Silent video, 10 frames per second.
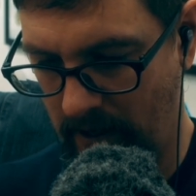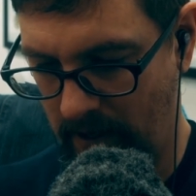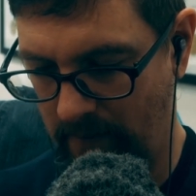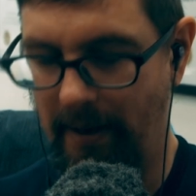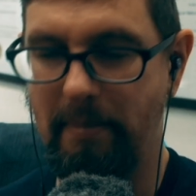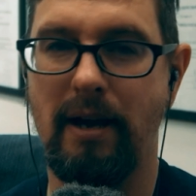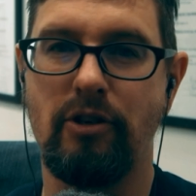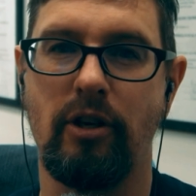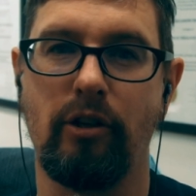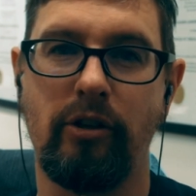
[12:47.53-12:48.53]
Maybe I
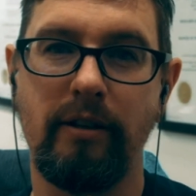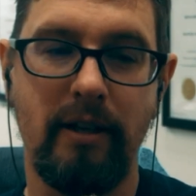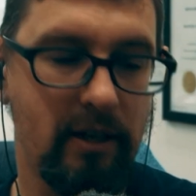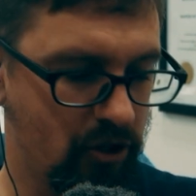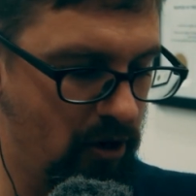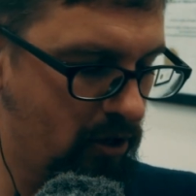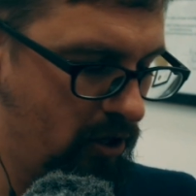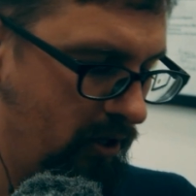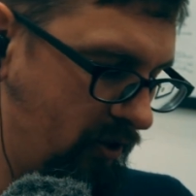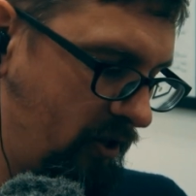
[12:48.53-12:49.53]
should look at the
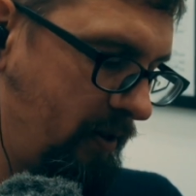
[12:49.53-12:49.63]
instructions.